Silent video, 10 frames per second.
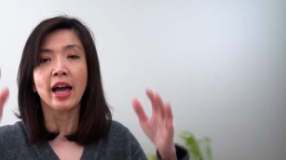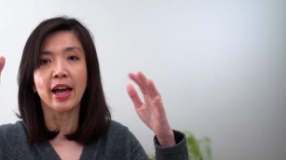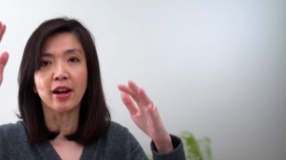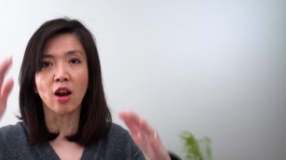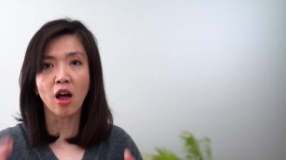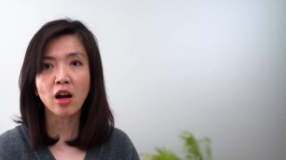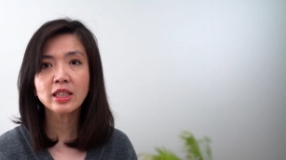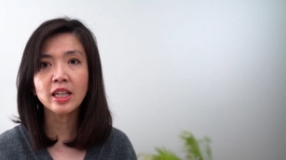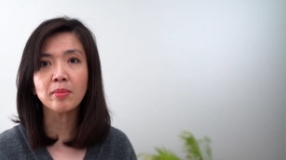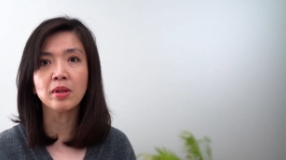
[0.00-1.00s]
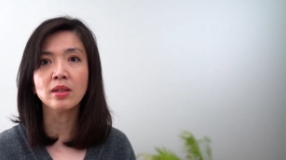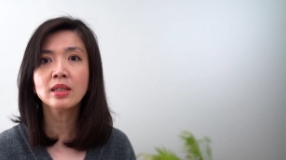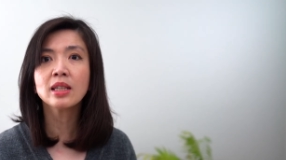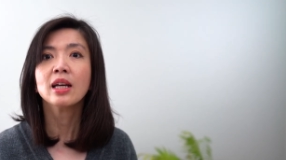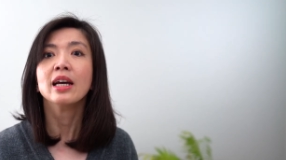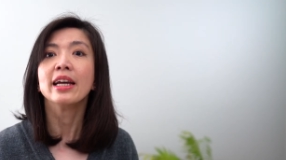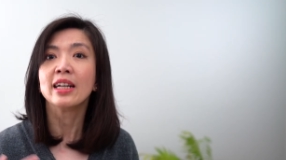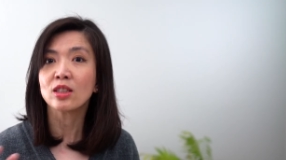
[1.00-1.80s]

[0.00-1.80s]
and long tables, it is